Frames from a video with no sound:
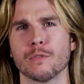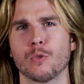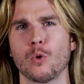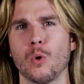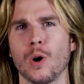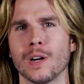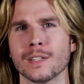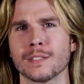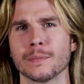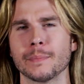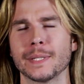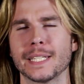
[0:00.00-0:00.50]
of
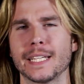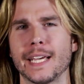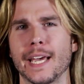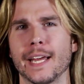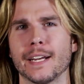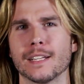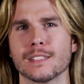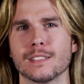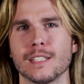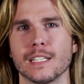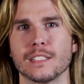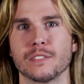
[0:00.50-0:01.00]
quantum
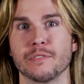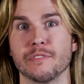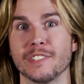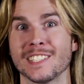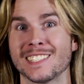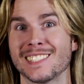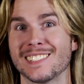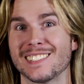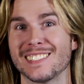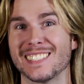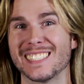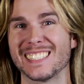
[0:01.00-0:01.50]
mechanics as
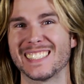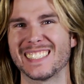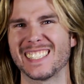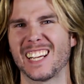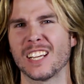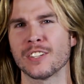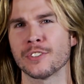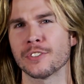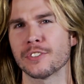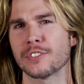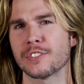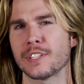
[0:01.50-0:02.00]
physicists
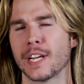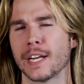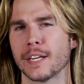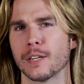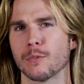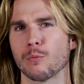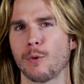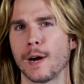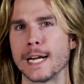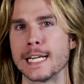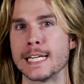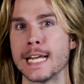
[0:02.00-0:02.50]
understand
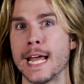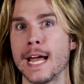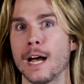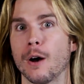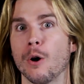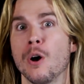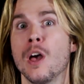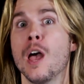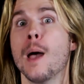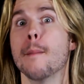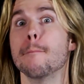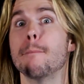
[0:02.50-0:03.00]
it right now.